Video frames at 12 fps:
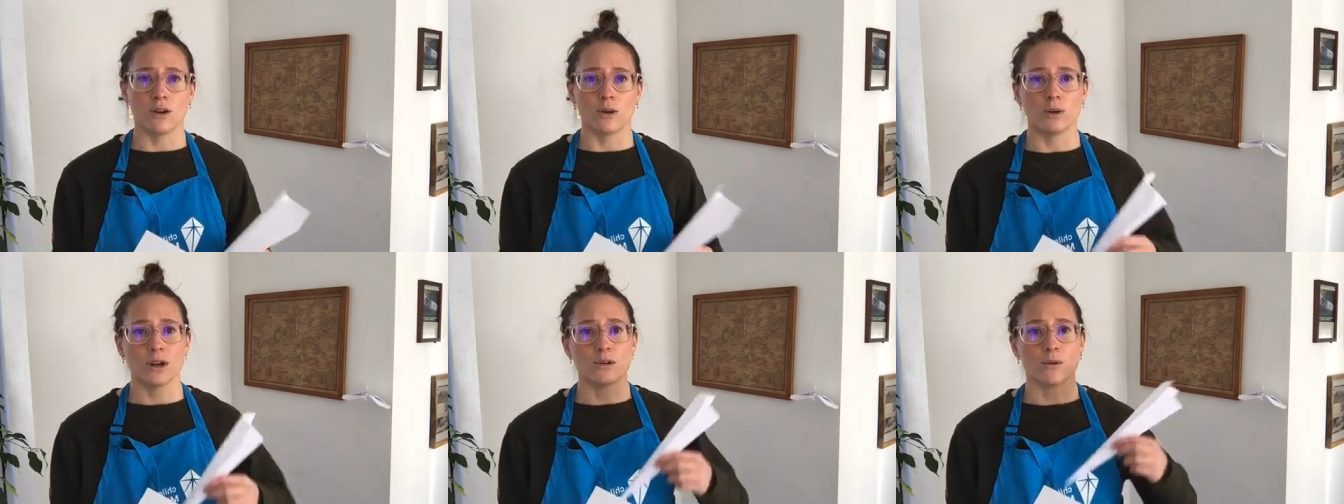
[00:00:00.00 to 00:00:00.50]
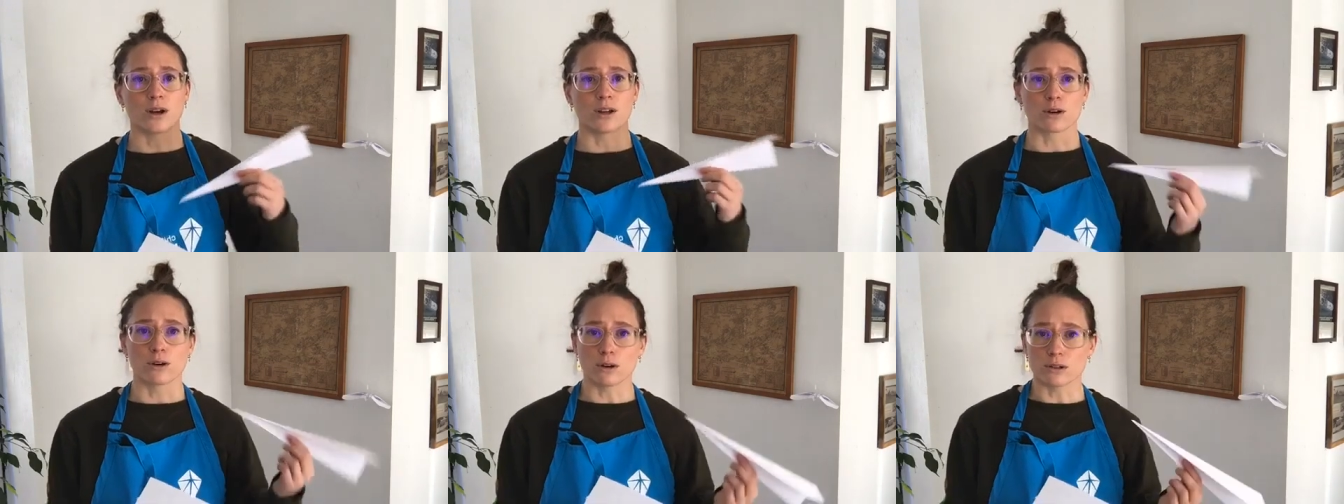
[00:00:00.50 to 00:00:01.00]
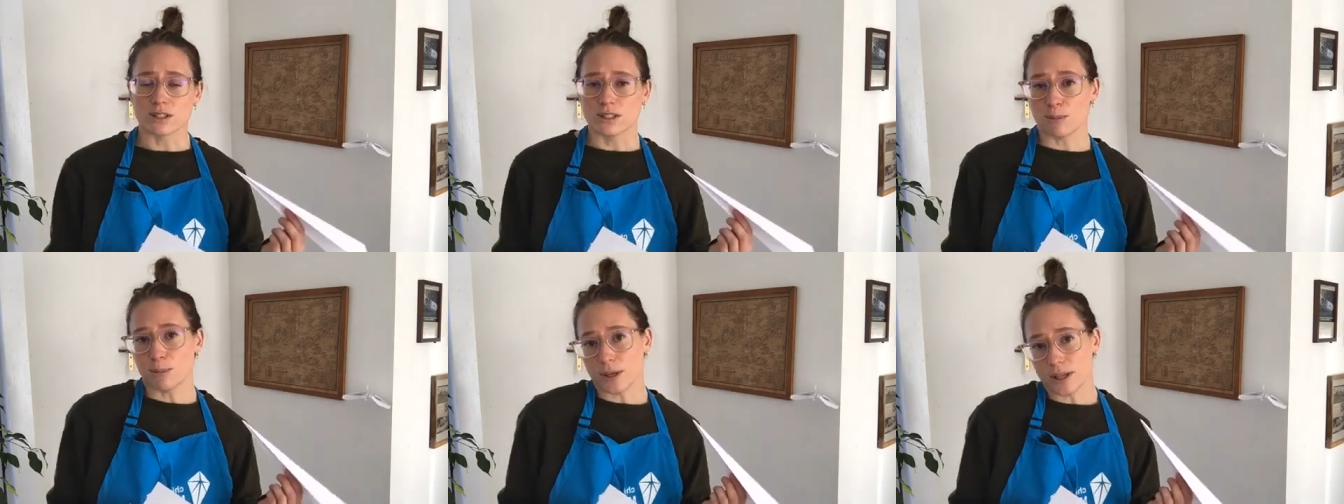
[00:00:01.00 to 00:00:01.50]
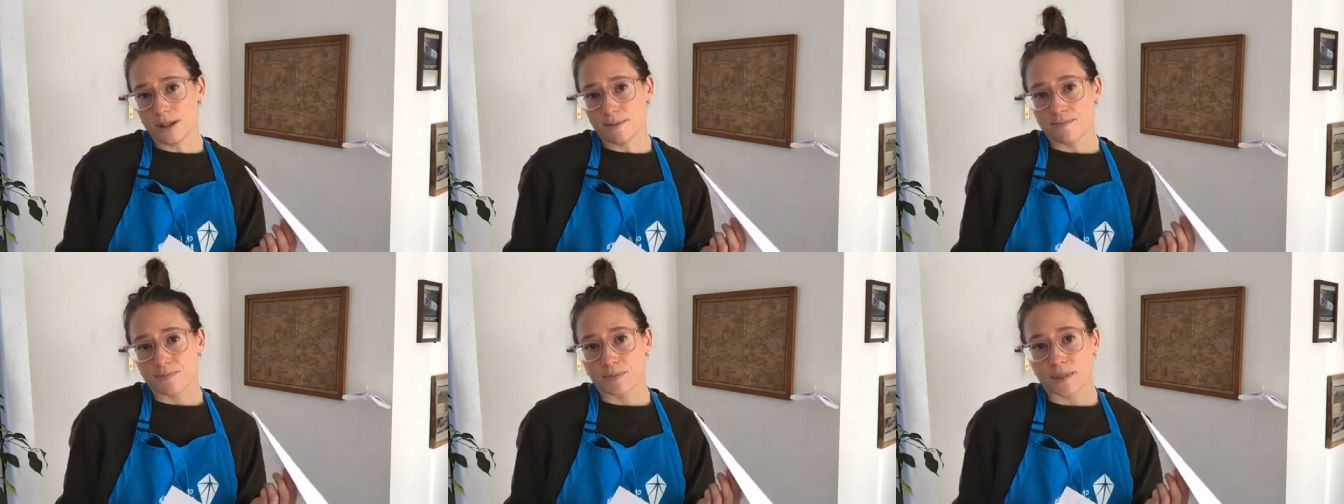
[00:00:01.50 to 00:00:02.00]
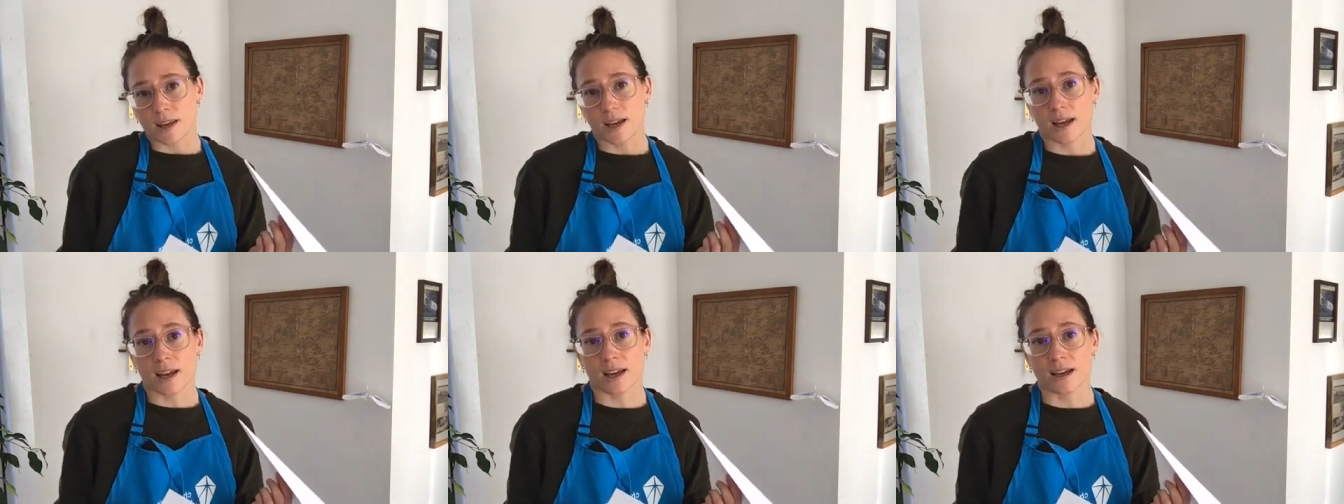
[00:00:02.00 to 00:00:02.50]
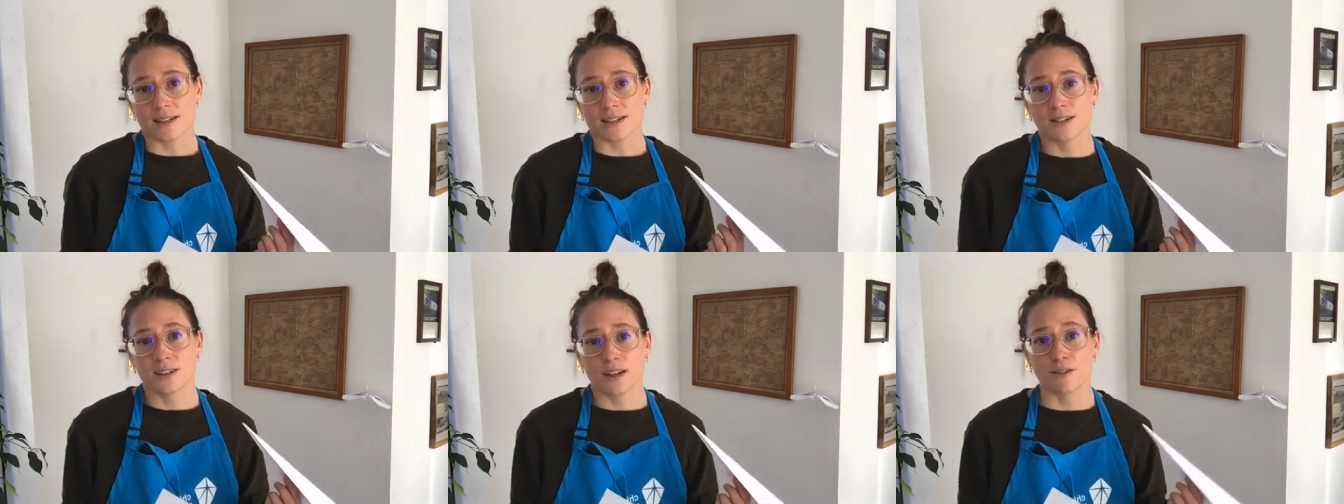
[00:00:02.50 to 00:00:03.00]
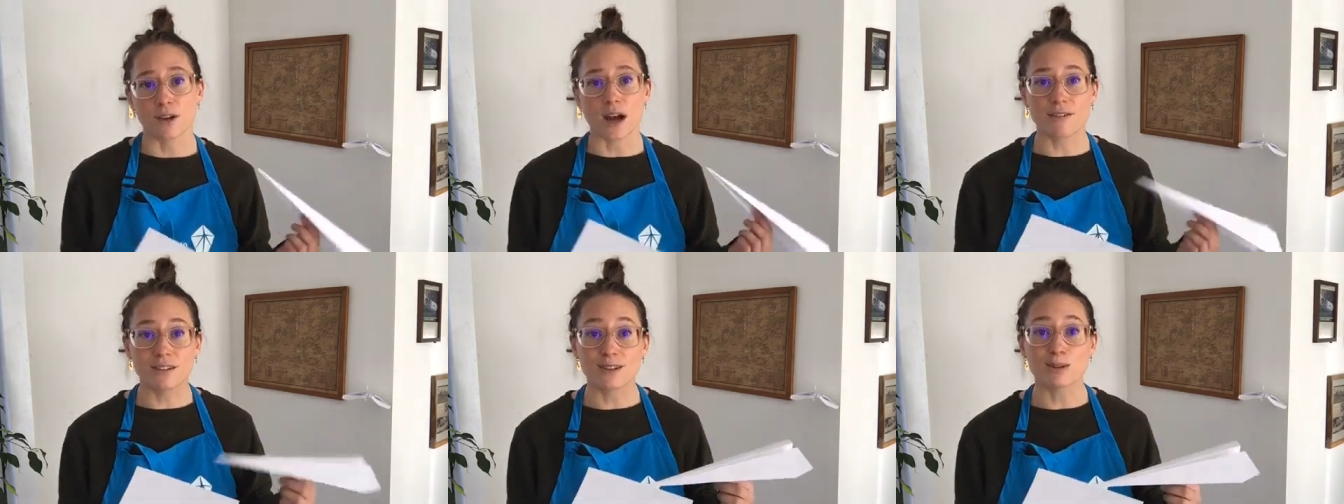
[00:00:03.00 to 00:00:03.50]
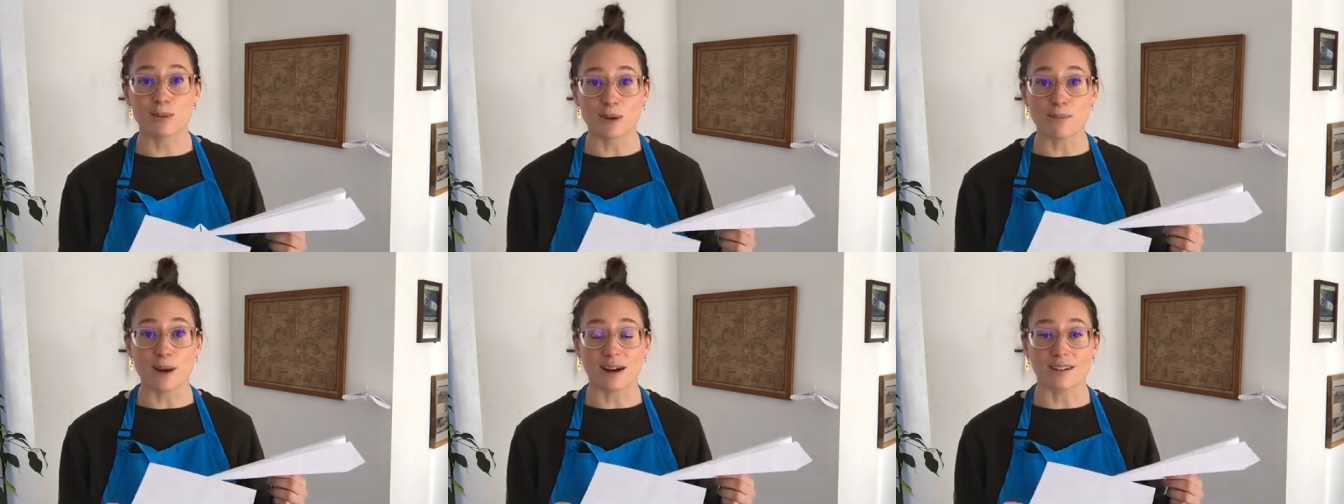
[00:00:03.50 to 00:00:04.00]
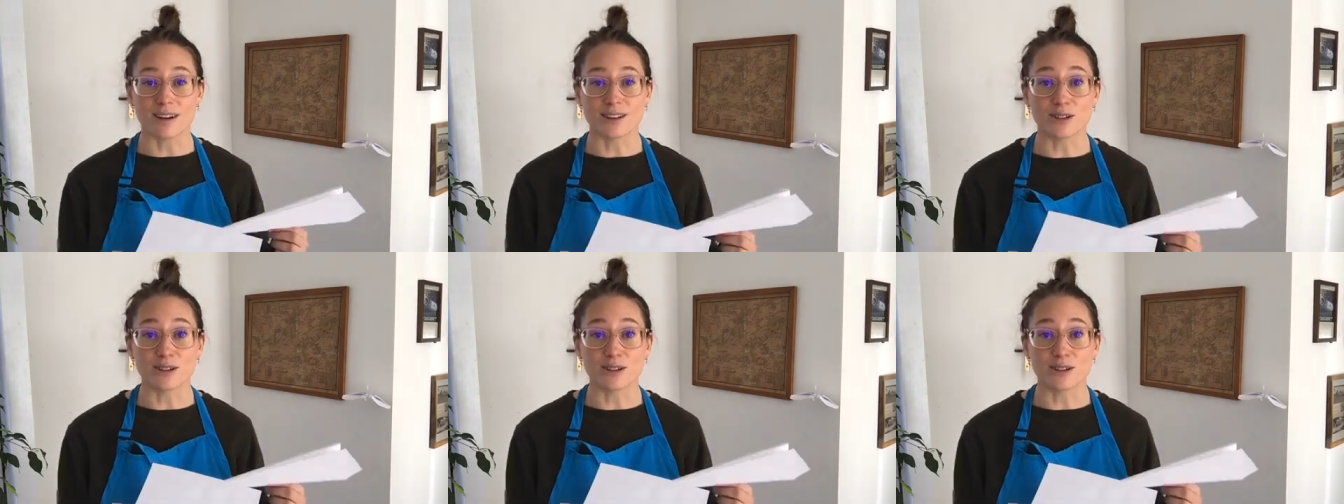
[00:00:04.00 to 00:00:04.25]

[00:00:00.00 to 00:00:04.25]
what you want your goals to be. And if you have a little bit of background,